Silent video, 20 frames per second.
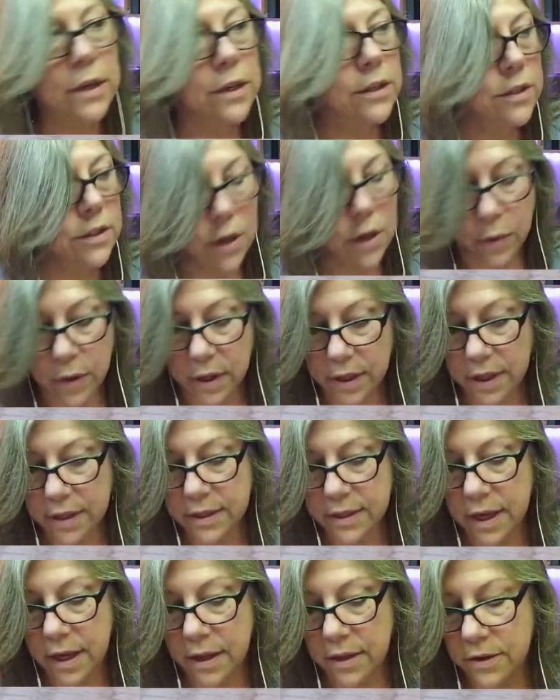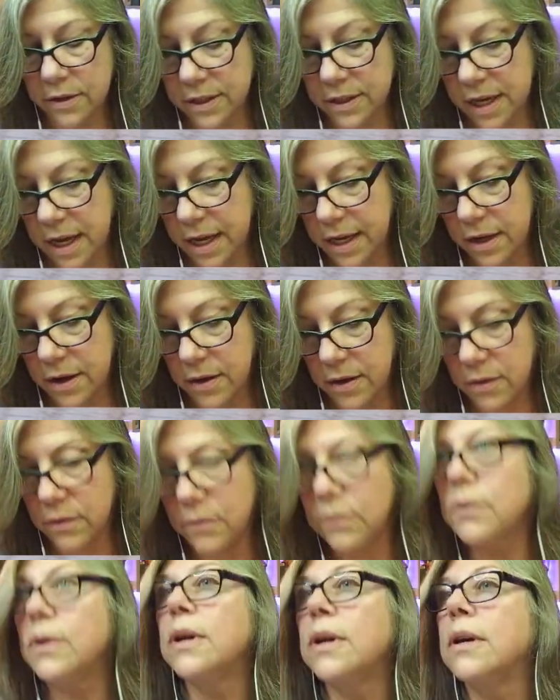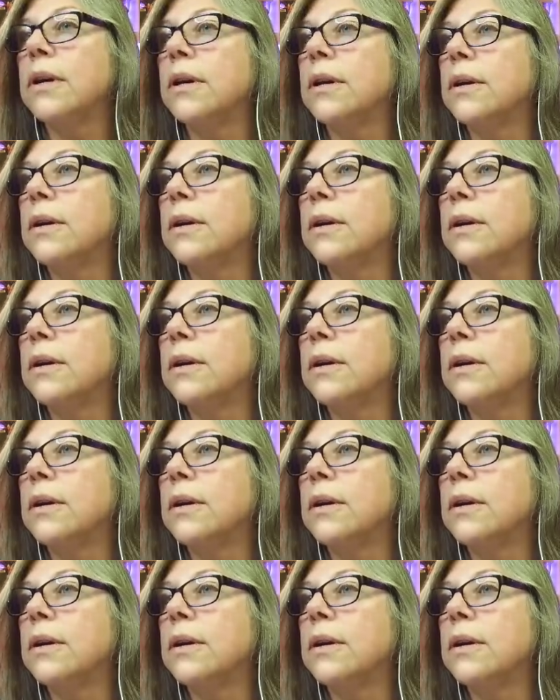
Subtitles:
Sewing this other side on.